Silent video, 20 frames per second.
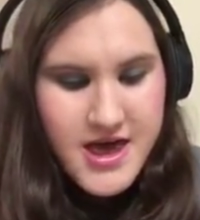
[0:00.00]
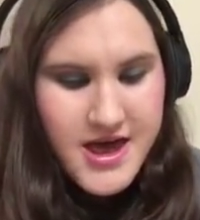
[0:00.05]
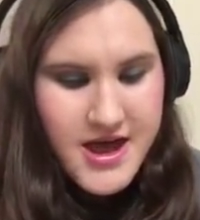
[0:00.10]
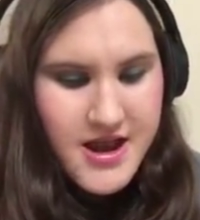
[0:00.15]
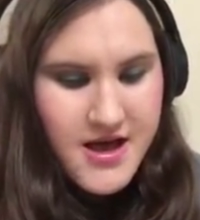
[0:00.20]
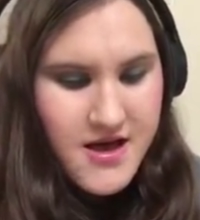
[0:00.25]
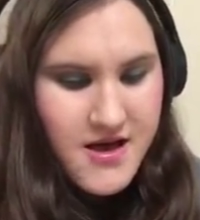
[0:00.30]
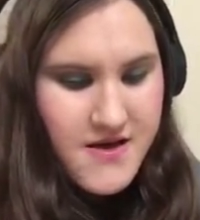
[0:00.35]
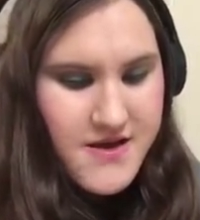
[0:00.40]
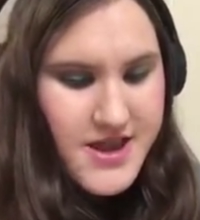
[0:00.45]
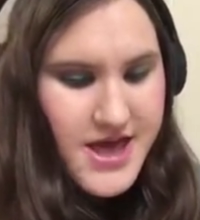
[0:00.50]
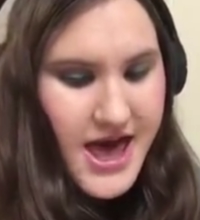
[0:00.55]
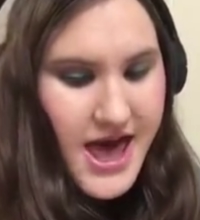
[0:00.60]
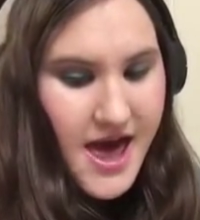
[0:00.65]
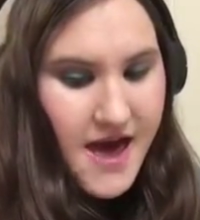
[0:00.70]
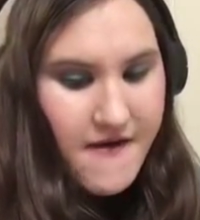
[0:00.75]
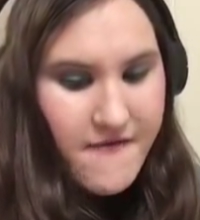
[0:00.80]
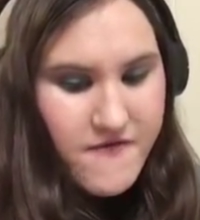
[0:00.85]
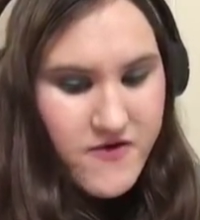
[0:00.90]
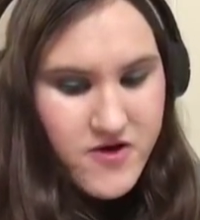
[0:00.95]
and I'll
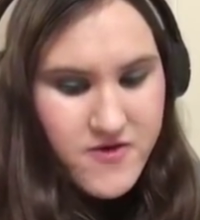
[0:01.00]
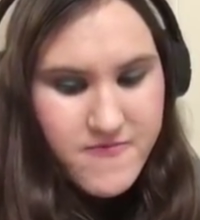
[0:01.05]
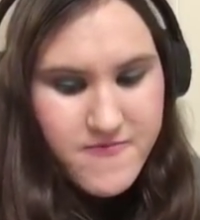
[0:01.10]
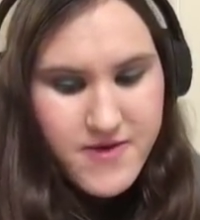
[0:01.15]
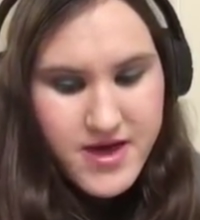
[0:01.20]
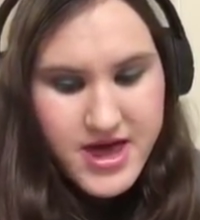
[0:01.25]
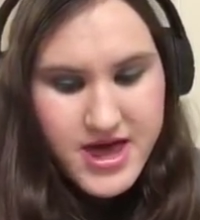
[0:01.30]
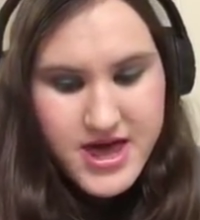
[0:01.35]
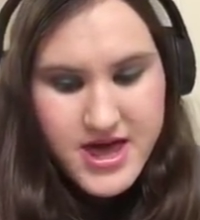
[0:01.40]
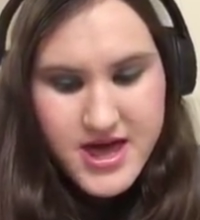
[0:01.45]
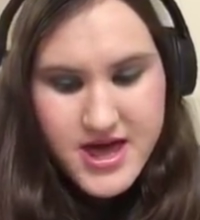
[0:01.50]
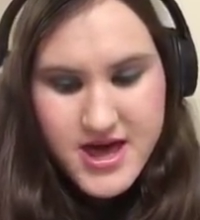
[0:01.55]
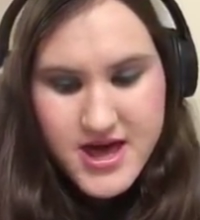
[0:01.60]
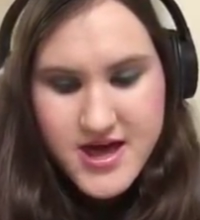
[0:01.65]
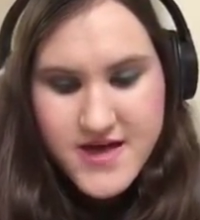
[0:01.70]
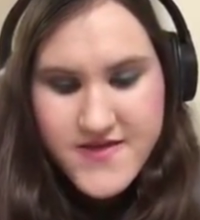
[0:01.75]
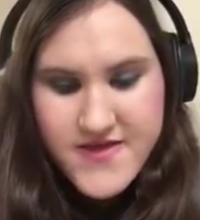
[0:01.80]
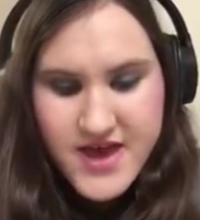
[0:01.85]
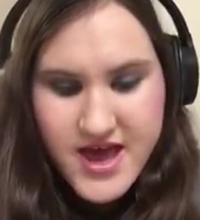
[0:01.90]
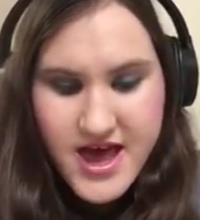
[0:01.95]
never
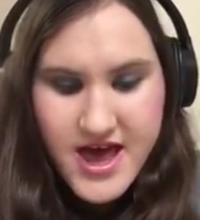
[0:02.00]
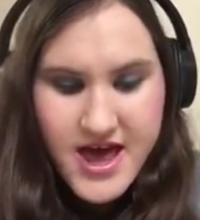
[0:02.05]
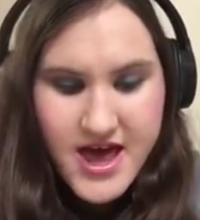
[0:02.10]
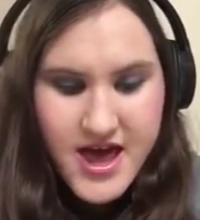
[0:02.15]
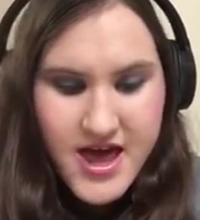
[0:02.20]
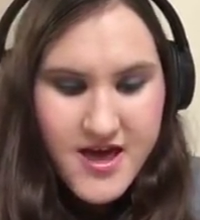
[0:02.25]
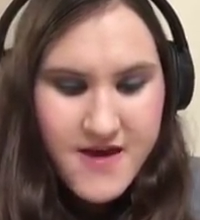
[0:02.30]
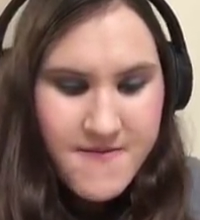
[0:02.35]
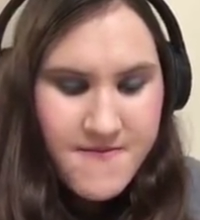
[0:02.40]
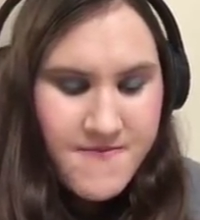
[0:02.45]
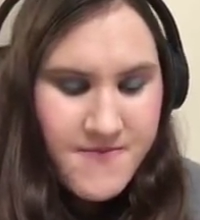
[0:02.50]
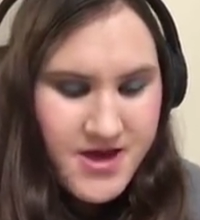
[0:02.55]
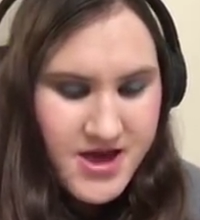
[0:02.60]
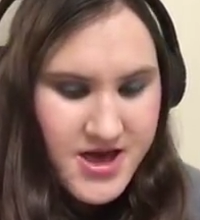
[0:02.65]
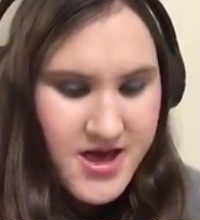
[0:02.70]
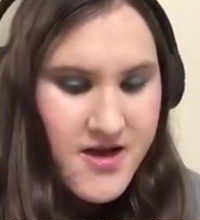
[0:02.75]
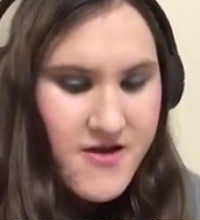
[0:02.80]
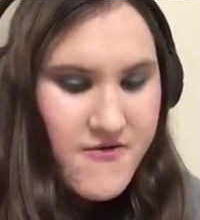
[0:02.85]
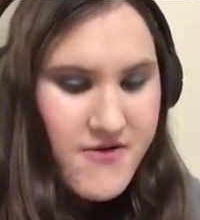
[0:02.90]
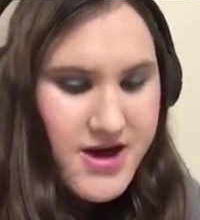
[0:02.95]
be the same
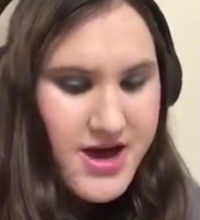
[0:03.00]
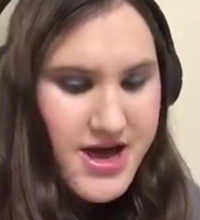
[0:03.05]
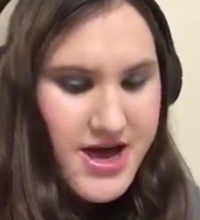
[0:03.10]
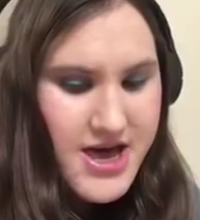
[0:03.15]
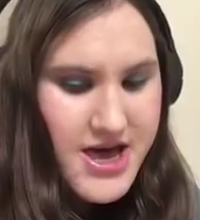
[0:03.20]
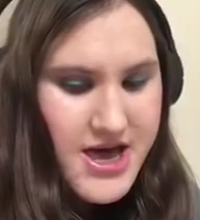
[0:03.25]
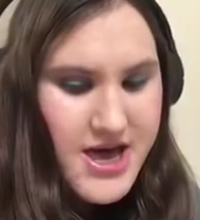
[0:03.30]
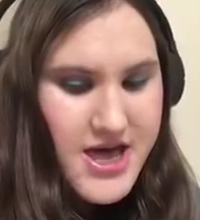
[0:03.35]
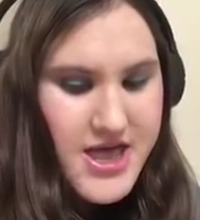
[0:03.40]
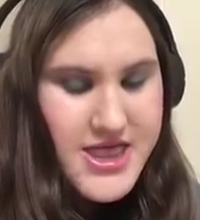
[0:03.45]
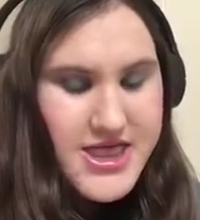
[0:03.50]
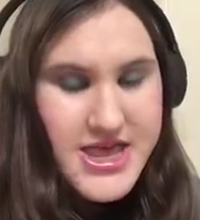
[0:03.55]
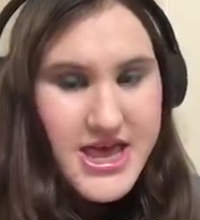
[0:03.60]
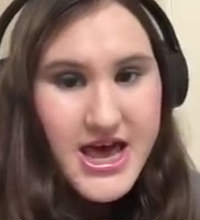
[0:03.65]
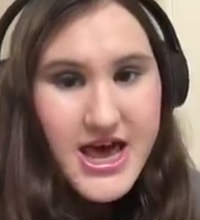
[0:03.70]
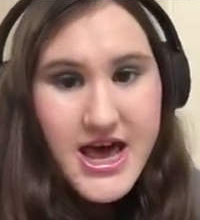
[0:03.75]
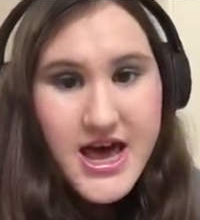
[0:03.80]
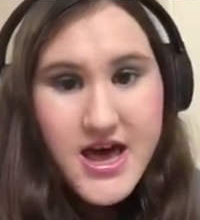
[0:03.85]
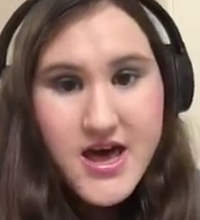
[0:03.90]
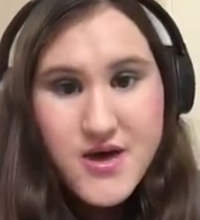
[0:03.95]
here
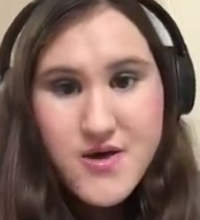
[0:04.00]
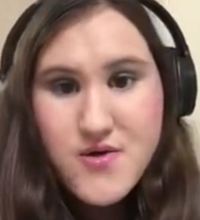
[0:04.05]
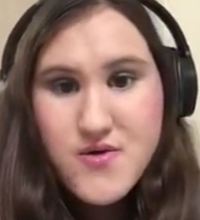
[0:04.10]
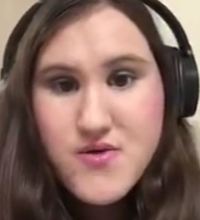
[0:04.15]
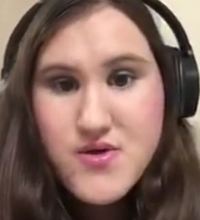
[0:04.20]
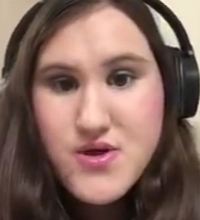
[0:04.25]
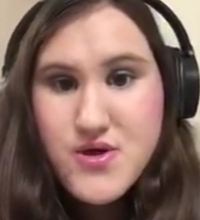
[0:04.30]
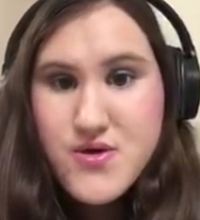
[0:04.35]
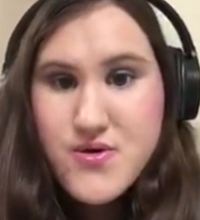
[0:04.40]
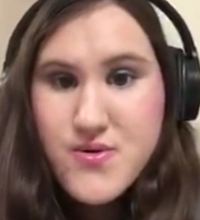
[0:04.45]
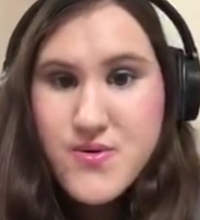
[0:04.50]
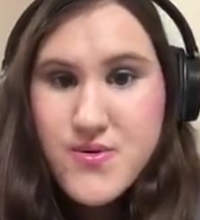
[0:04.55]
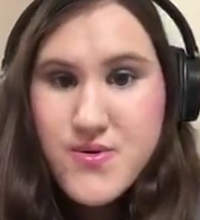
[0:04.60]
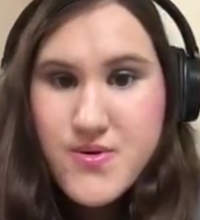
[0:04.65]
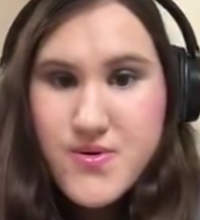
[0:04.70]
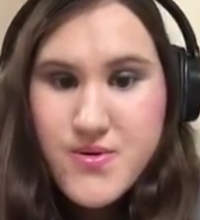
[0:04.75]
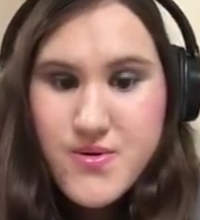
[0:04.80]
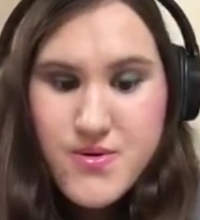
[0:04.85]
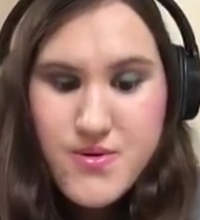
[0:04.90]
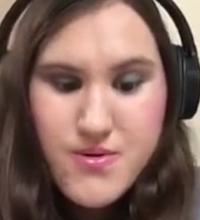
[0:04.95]
without you.
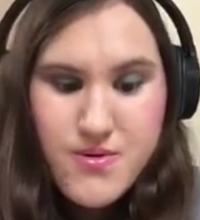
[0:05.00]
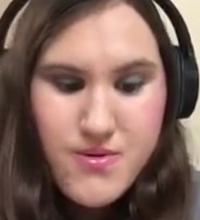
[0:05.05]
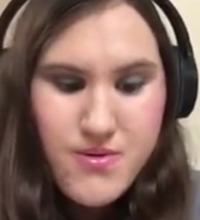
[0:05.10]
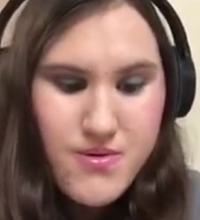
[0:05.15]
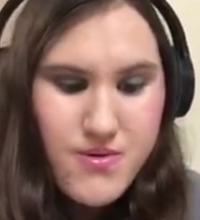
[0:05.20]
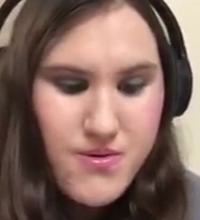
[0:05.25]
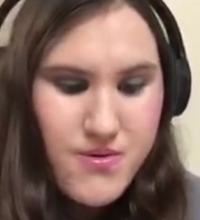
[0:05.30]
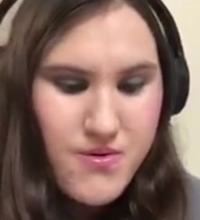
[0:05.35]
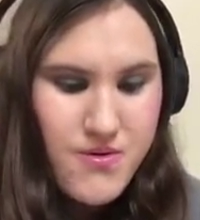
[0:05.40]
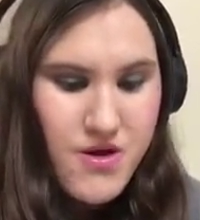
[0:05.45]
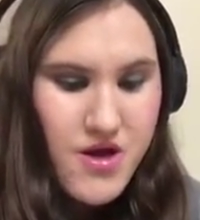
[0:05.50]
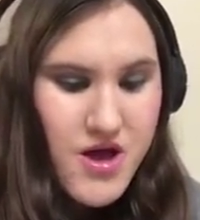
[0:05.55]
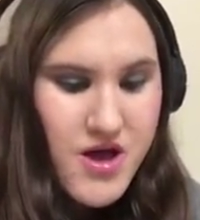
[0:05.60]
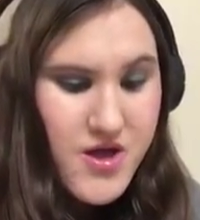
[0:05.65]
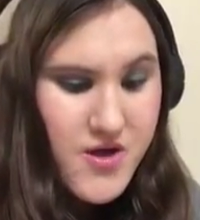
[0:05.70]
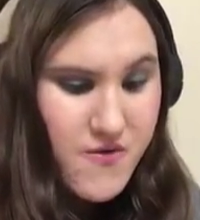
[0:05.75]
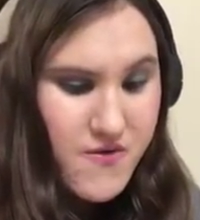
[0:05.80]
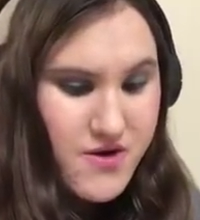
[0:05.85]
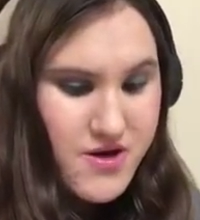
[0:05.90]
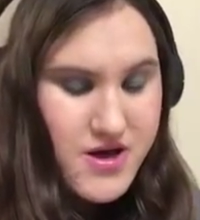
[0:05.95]

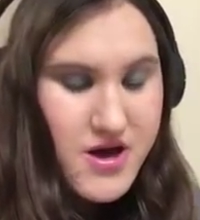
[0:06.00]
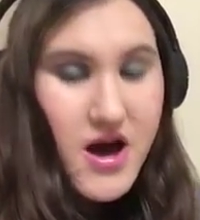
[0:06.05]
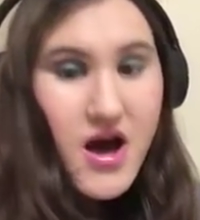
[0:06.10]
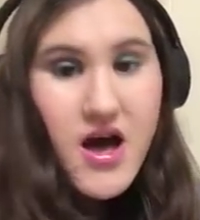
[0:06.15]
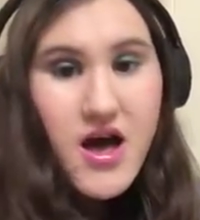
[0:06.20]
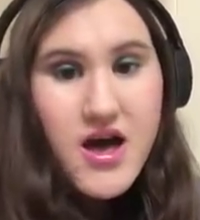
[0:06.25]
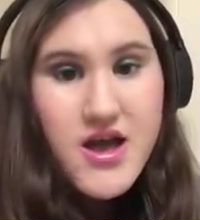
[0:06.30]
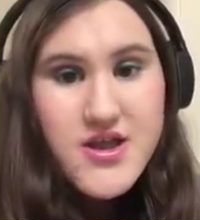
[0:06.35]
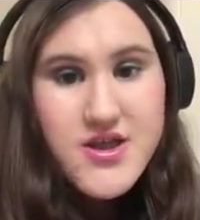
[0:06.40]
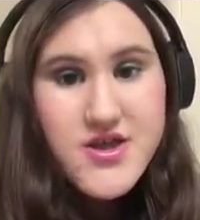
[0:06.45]
You were gone.